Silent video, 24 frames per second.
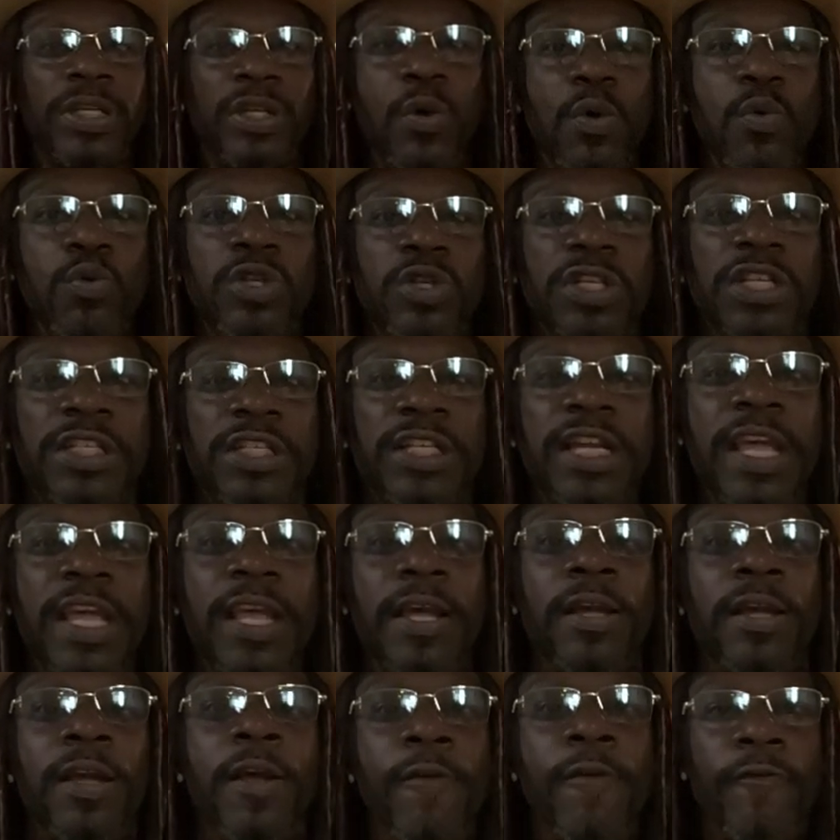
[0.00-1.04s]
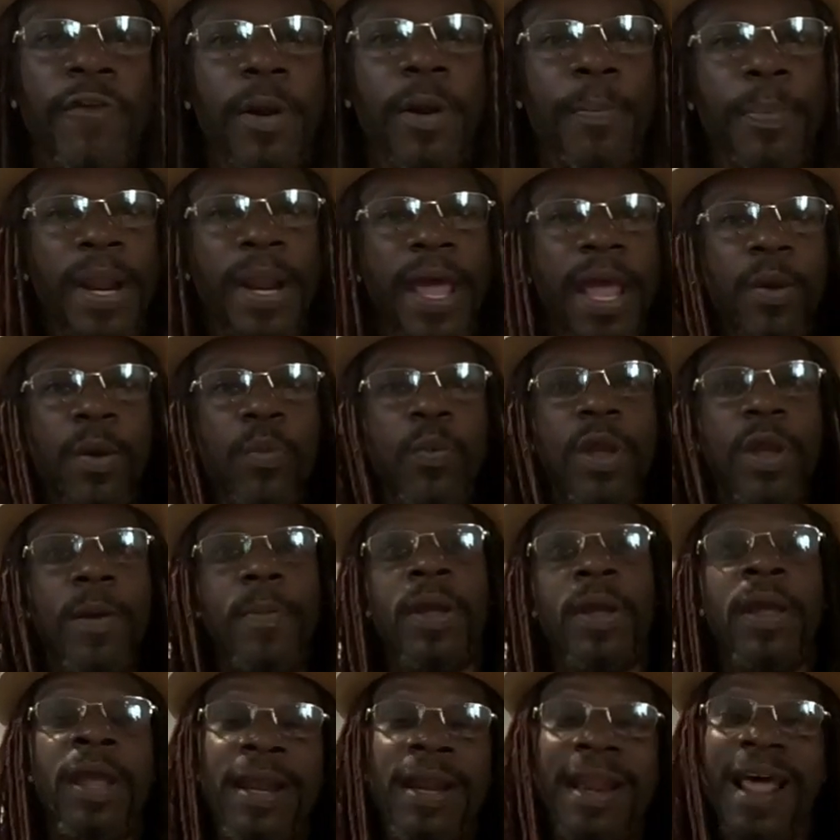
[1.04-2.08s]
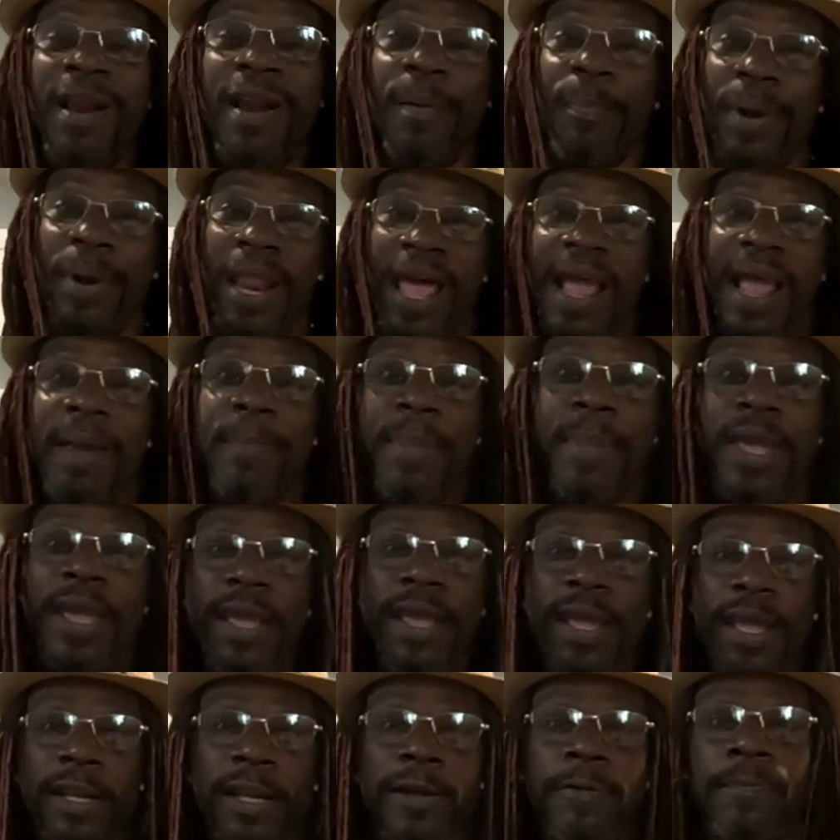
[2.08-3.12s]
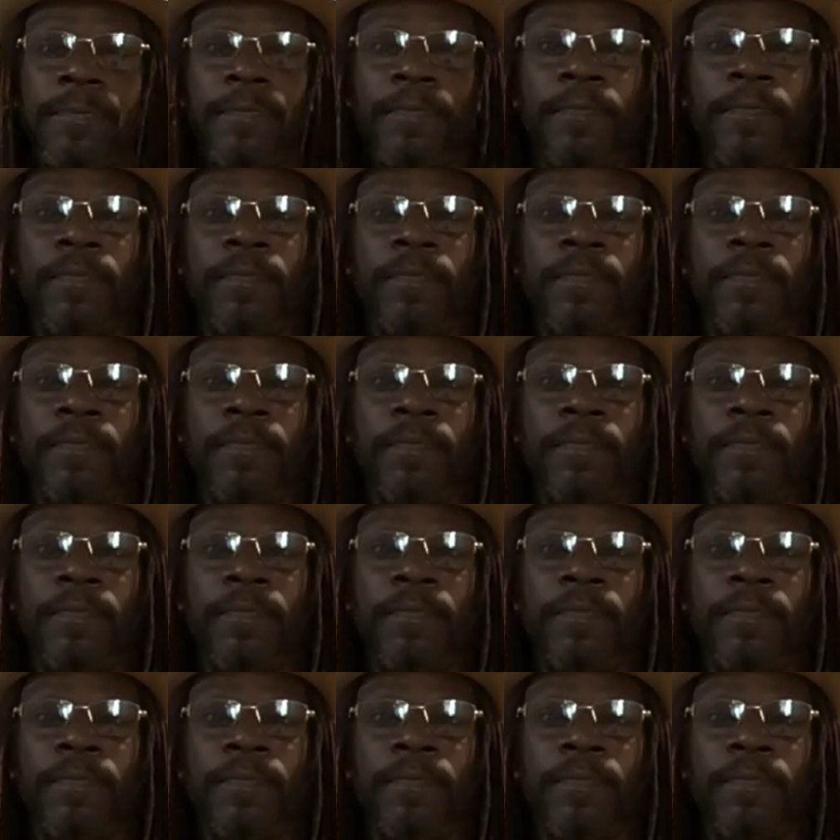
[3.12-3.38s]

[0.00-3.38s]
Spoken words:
It's gonna stick for the black women. Now the black men